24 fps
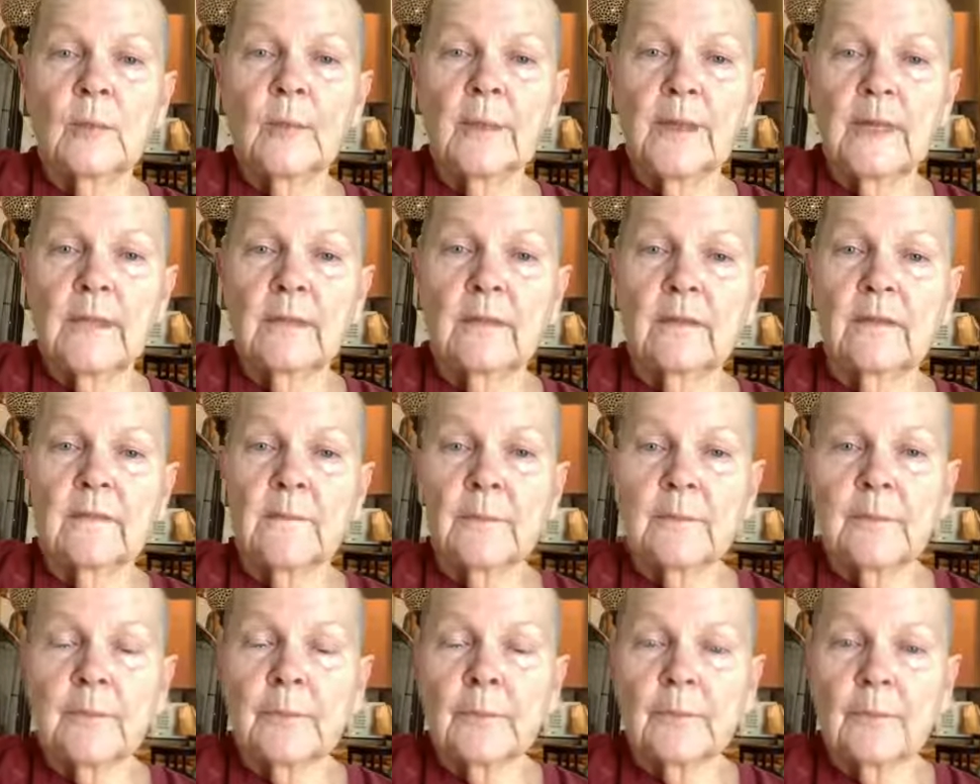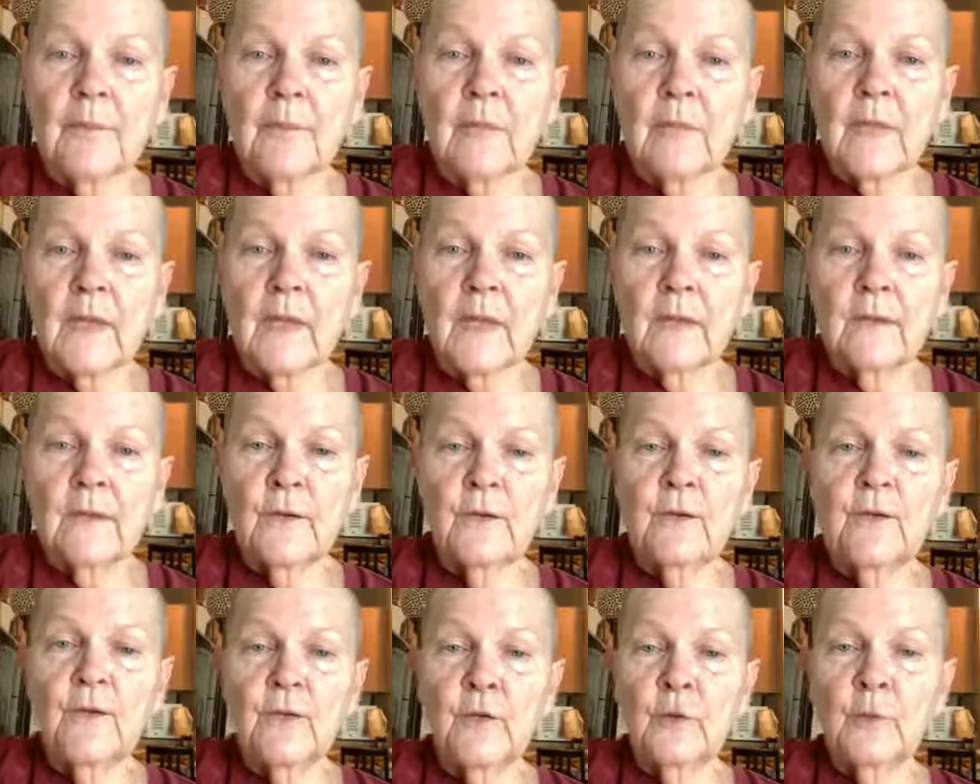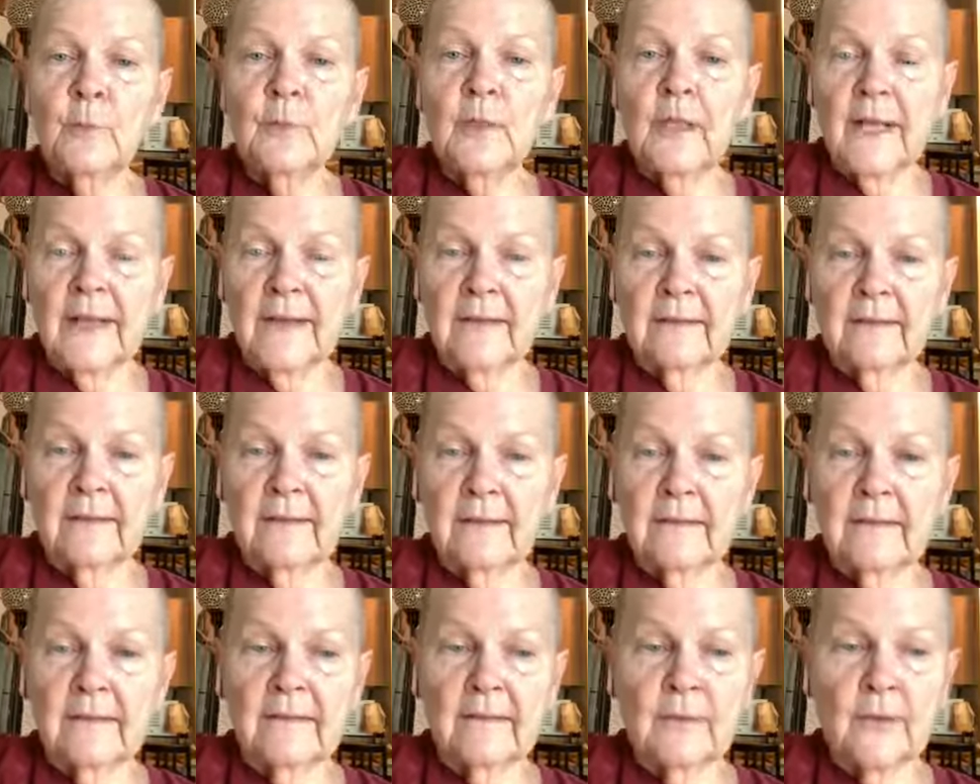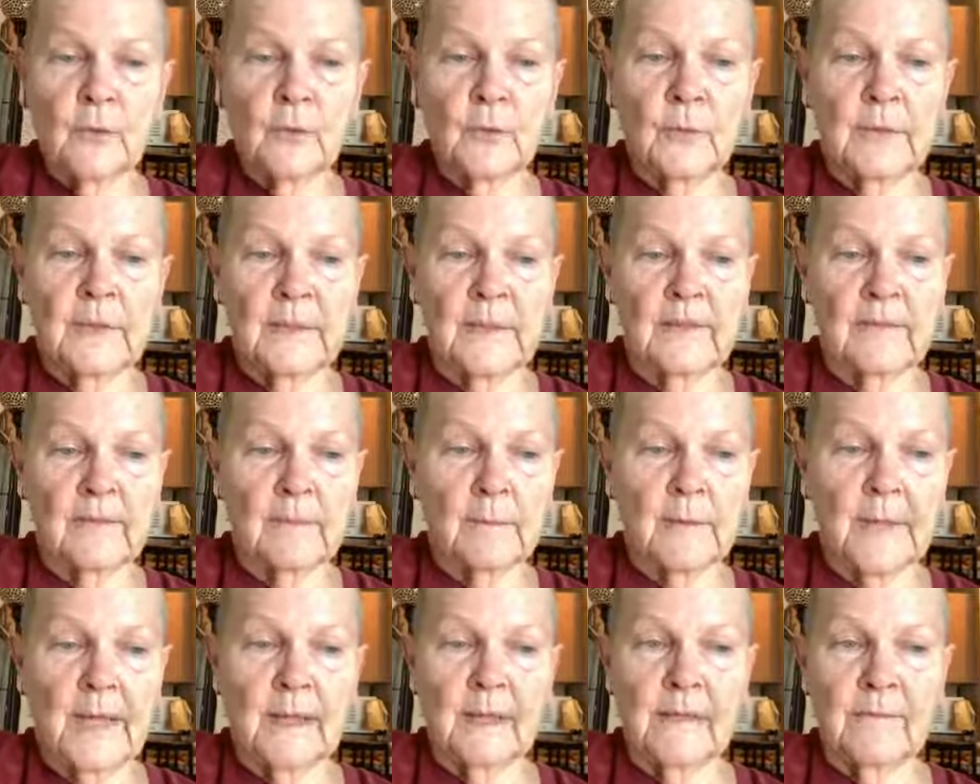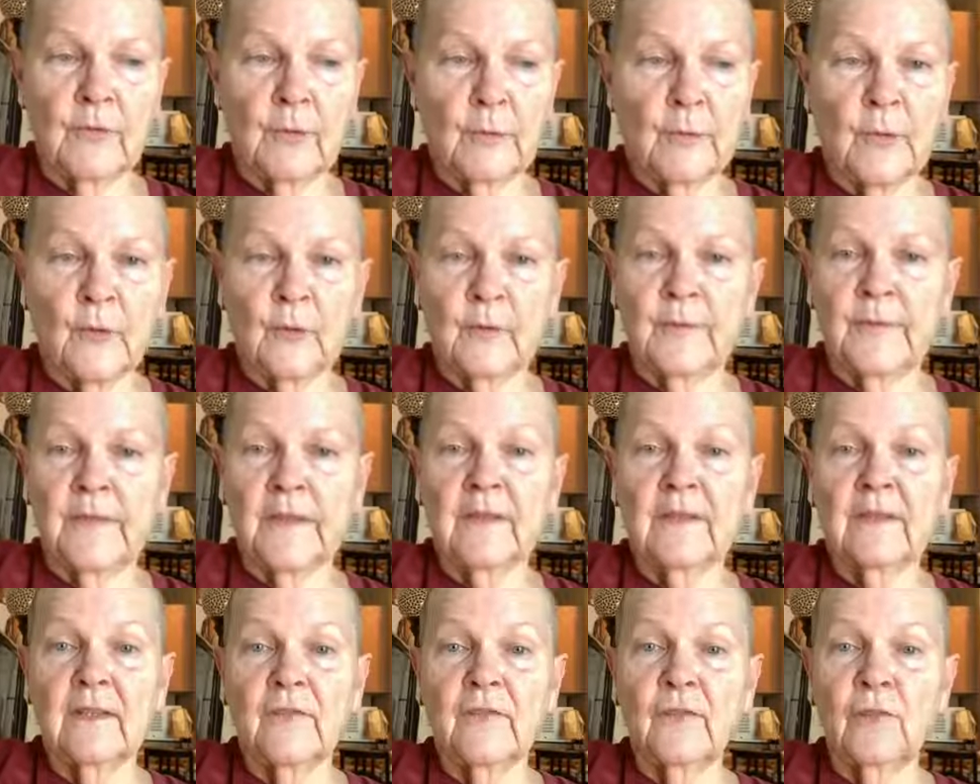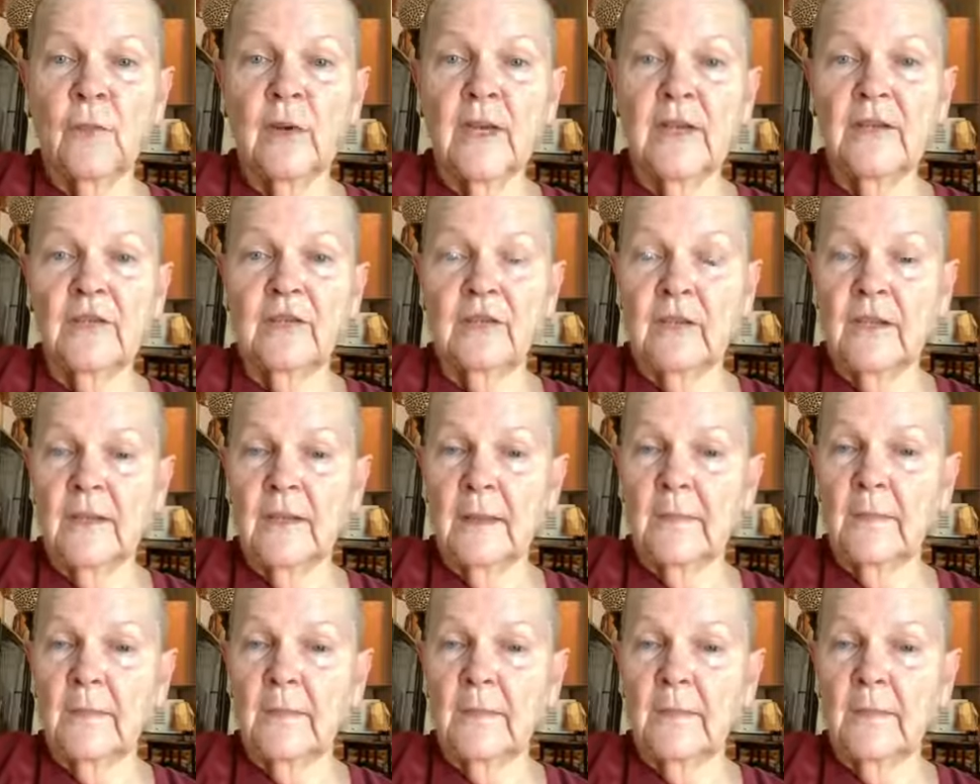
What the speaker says: But there's Zoom classes, so it's kind of a perfect situation.